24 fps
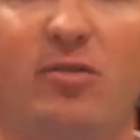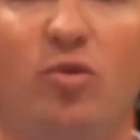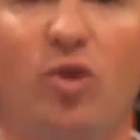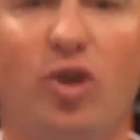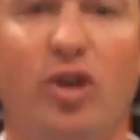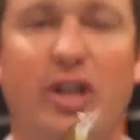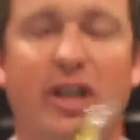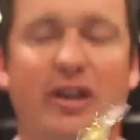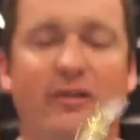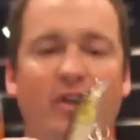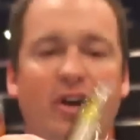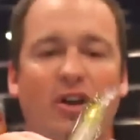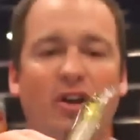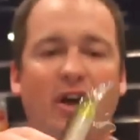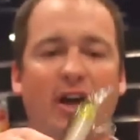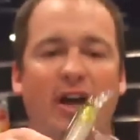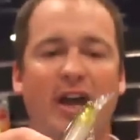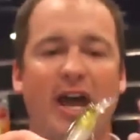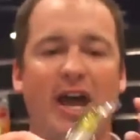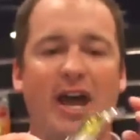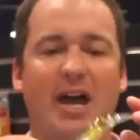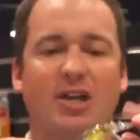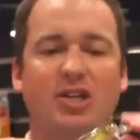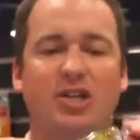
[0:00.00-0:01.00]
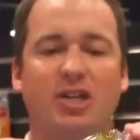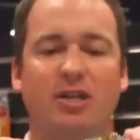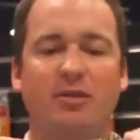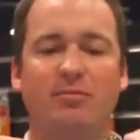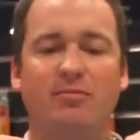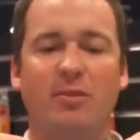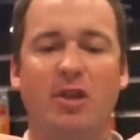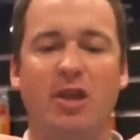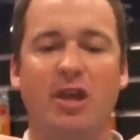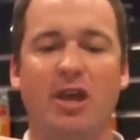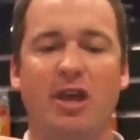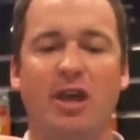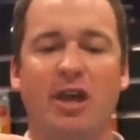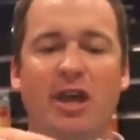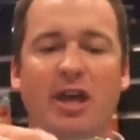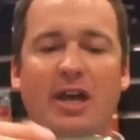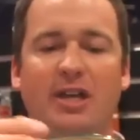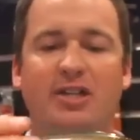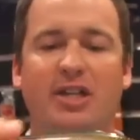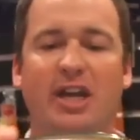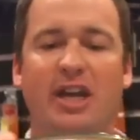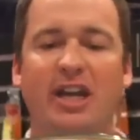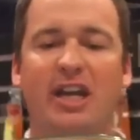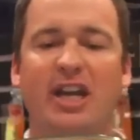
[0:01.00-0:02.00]
really give it a lot of action.
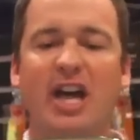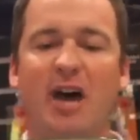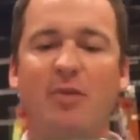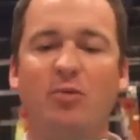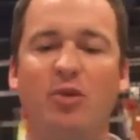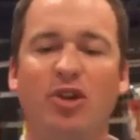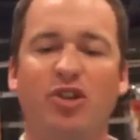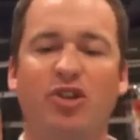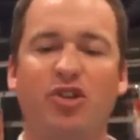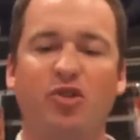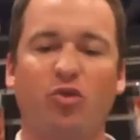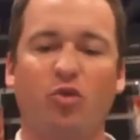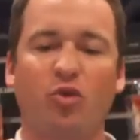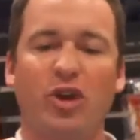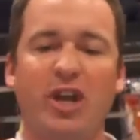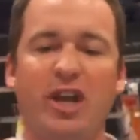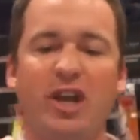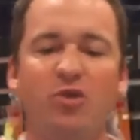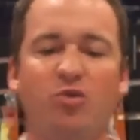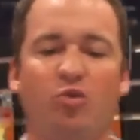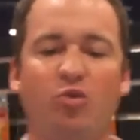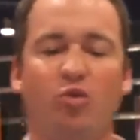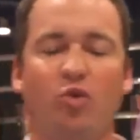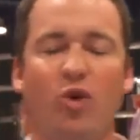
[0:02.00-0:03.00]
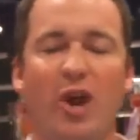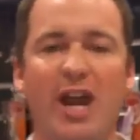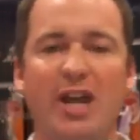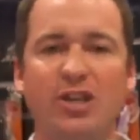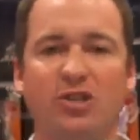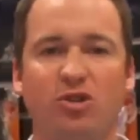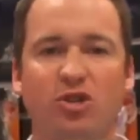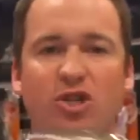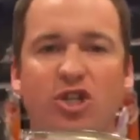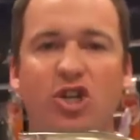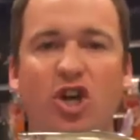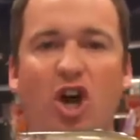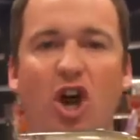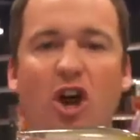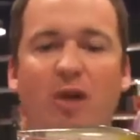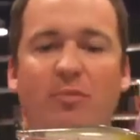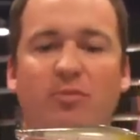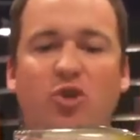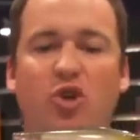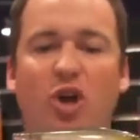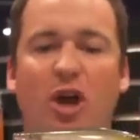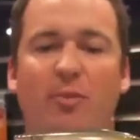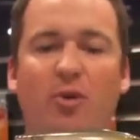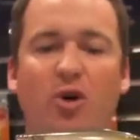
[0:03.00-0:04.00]
It's gonna come with three razor
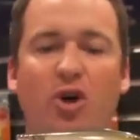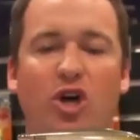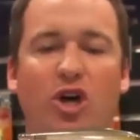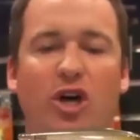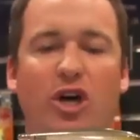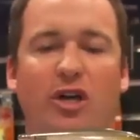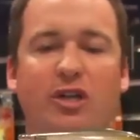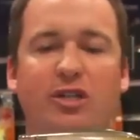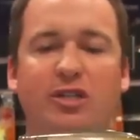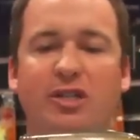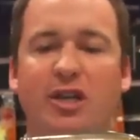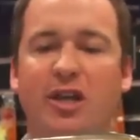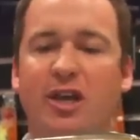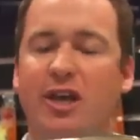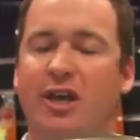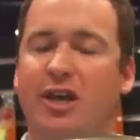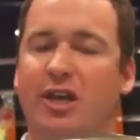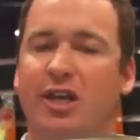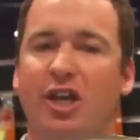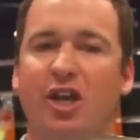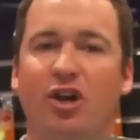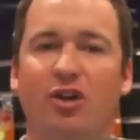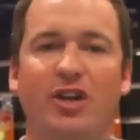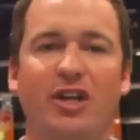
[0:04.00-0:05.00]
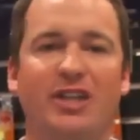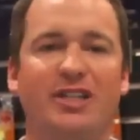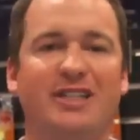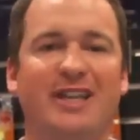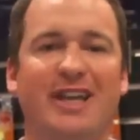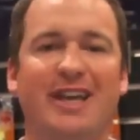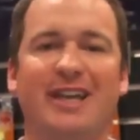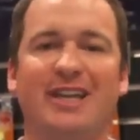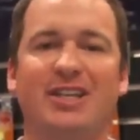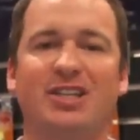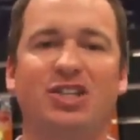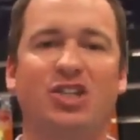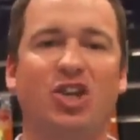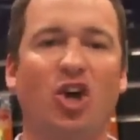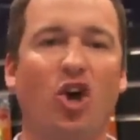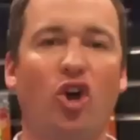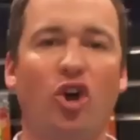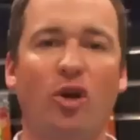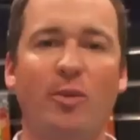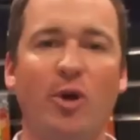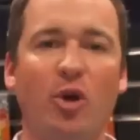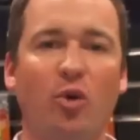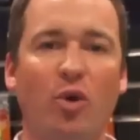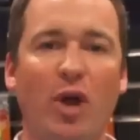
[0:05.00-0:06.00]
sharp treble hooks. You know, this thing is
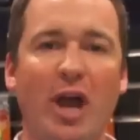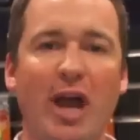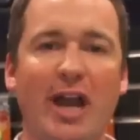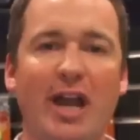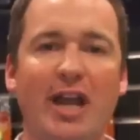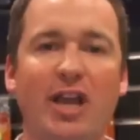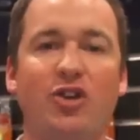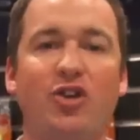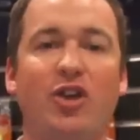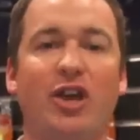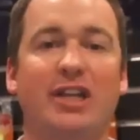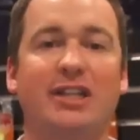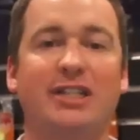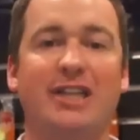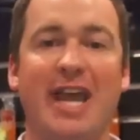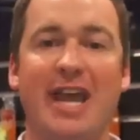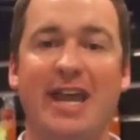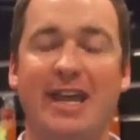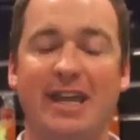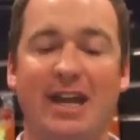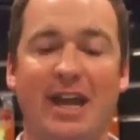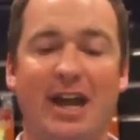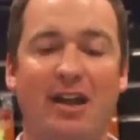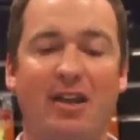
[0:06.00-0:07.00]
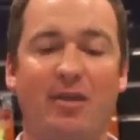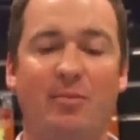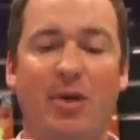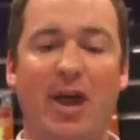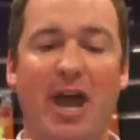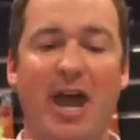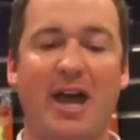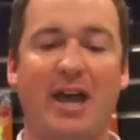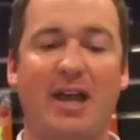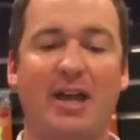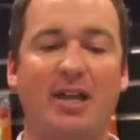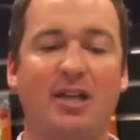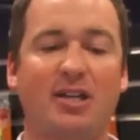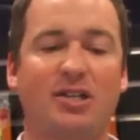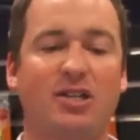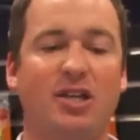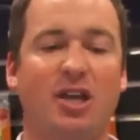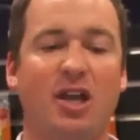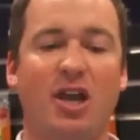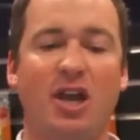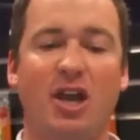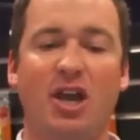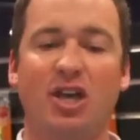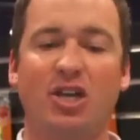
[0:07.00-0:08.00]
tournament ready. You can take it out of the package,
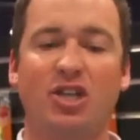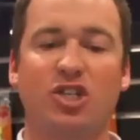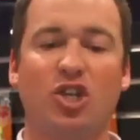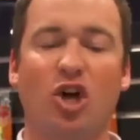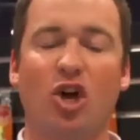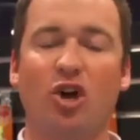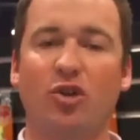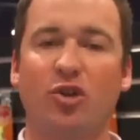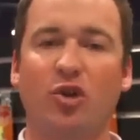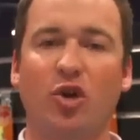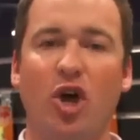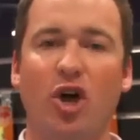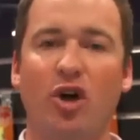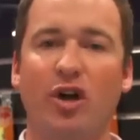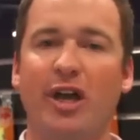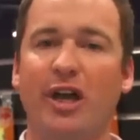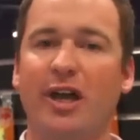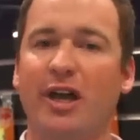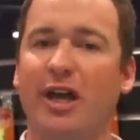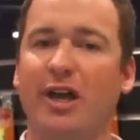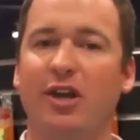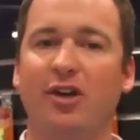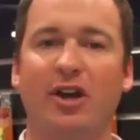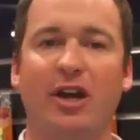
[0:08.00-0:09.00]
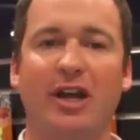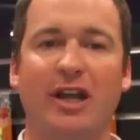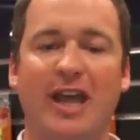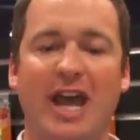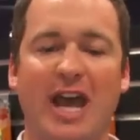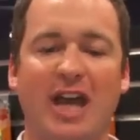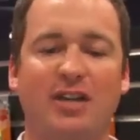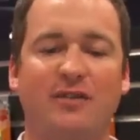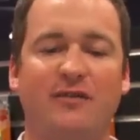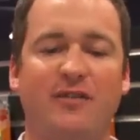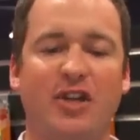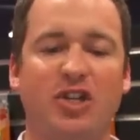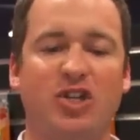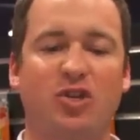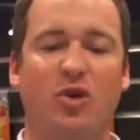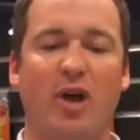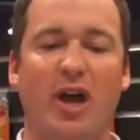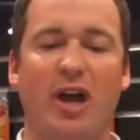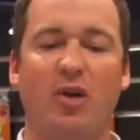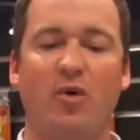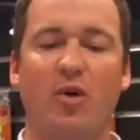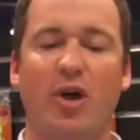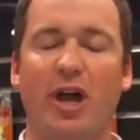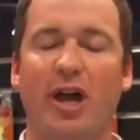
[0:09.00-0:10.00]
start throwing it, and you're gonna catch fish
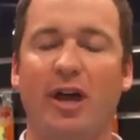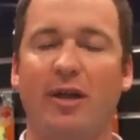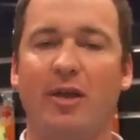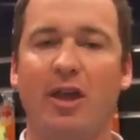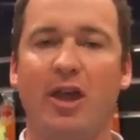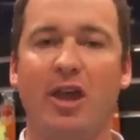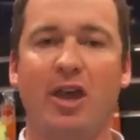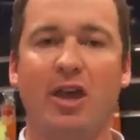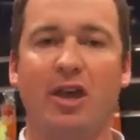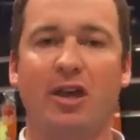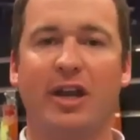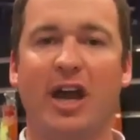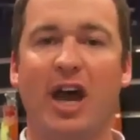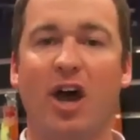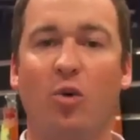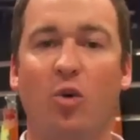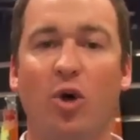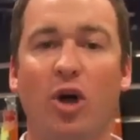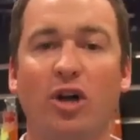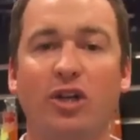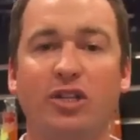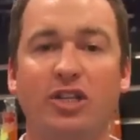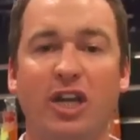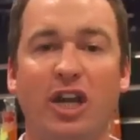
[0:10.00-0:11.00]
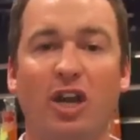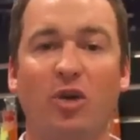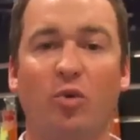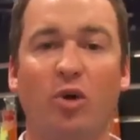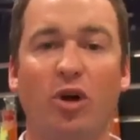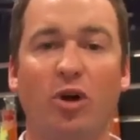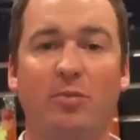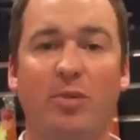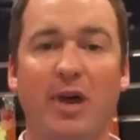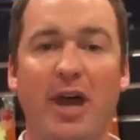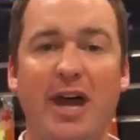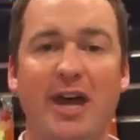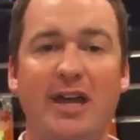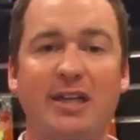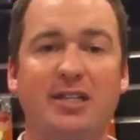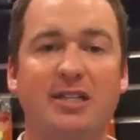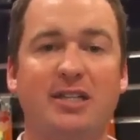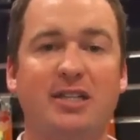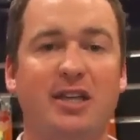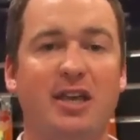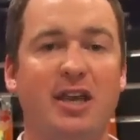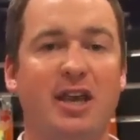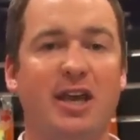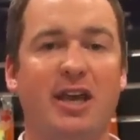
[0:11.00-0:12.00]
right away. Now, where it's gonna work best,
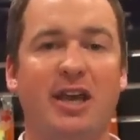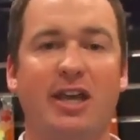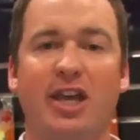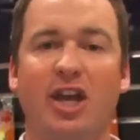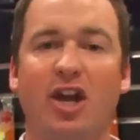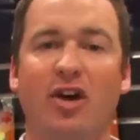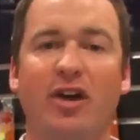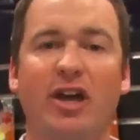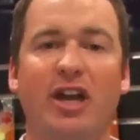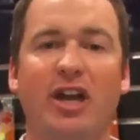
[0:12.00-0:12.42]
you know,